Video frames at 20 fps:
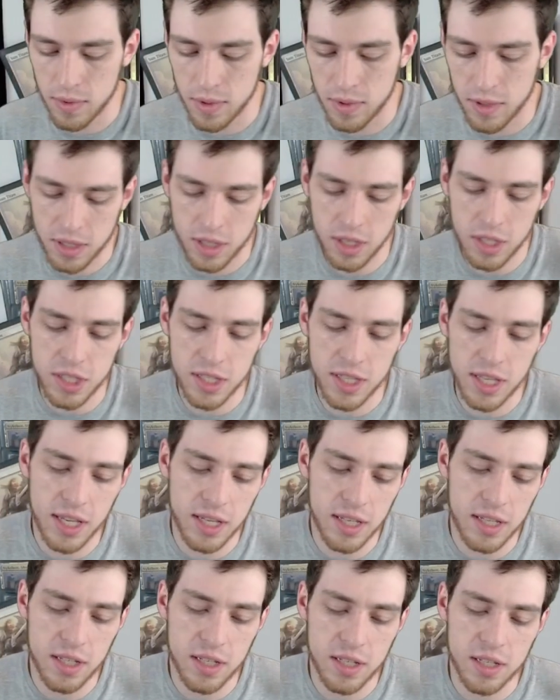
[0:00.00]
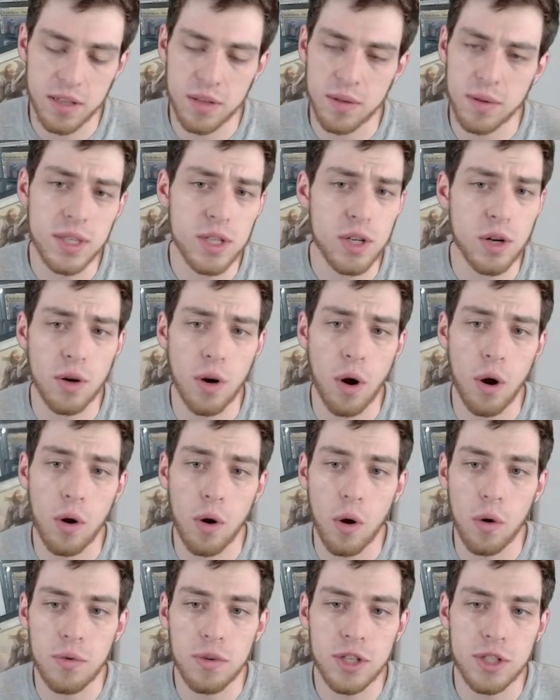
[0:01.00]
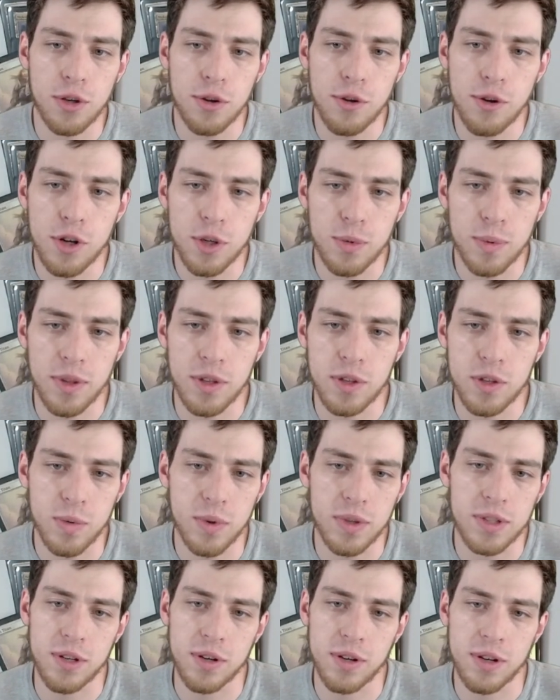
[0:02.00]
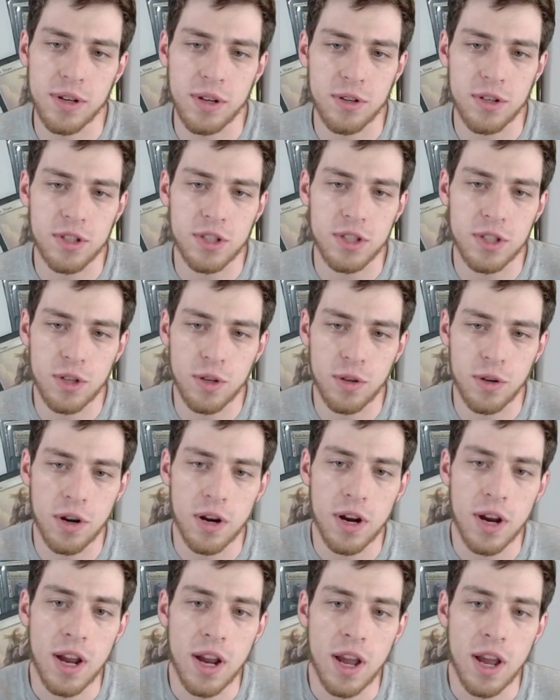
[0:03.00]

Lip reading: These things, these aren't our only tutors, but these are the ones that are in here just to tutor.